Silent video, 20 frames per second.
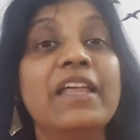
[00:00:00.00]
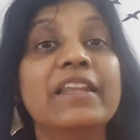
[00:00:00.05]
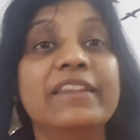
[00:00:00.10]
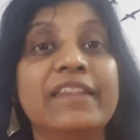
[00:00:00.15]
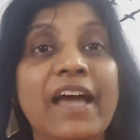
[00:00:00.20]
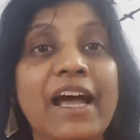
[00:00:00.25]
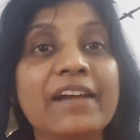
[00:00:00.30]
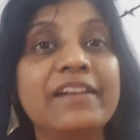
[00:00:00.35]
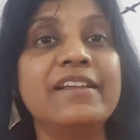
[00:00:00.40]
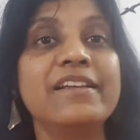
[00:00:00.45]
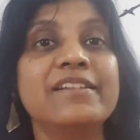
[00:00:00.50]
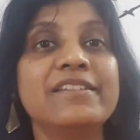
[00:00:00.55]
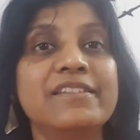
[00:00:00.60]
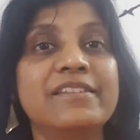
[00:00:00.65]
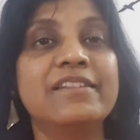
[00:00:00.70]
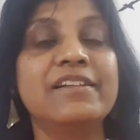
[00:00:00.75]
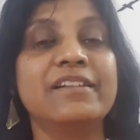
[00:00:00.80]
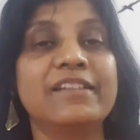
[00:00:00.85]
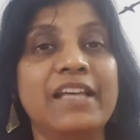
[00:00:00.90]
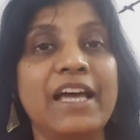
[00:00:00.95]
That is
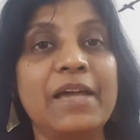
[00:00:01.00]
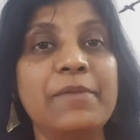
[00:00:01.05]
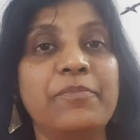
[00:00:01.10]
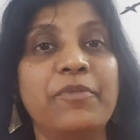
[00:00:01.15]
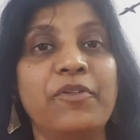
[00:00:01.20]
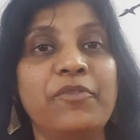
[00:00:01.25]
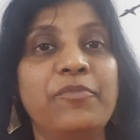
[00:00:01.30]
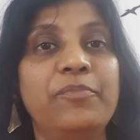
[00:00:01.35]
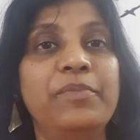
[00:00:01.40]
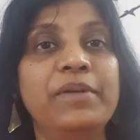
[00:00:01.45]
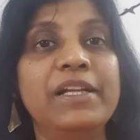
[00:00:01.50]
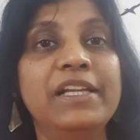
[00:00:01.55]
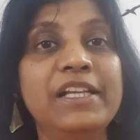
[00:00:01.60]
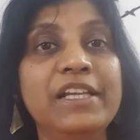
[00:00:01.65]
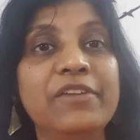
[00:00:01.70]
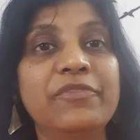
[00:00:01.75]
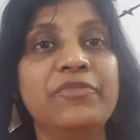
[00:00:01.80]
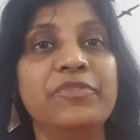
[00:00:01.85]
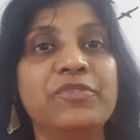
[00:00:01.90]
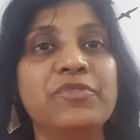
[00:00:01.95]
the type of
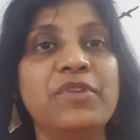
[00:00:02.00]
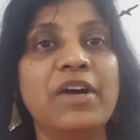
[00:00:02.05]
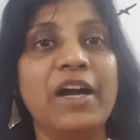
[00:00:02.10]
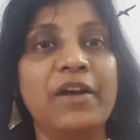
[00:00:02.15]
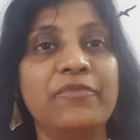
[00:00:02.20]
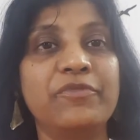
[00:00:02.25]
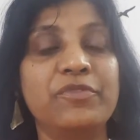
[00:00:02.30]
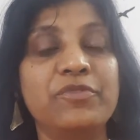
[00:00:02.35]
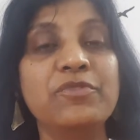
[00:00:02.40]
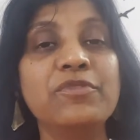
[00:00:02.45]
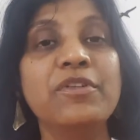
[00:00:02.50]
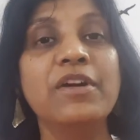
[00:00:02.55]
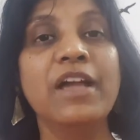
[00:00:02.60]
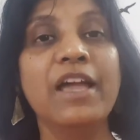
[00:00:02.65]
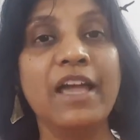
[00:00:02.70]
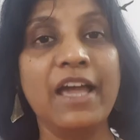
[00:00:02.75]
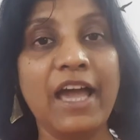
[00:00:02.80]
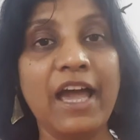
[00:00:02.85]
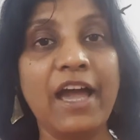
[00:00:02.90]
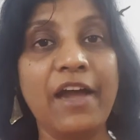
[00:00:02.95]
belief you have to
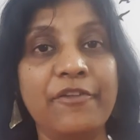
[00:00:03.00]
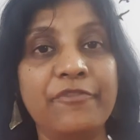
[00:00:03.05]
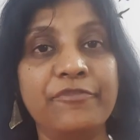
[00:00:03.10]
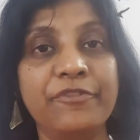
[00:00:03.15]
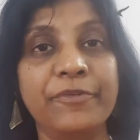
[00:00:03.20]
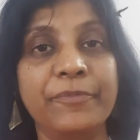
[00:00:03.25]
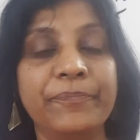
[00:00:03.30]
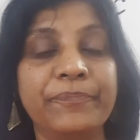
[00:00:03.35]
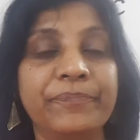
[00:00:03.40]
have